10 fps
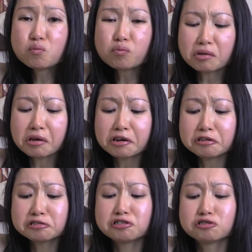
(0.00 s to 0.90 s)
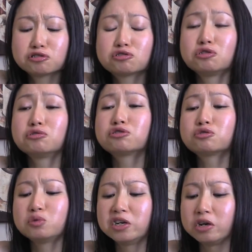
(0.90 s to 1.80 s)
The carrot tastes so
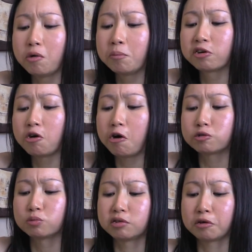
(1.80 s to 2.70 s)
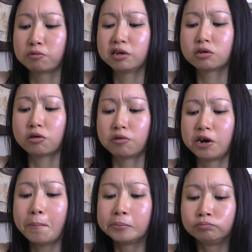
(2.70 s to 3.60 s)
sweet. Oh my gosh, with that green curry.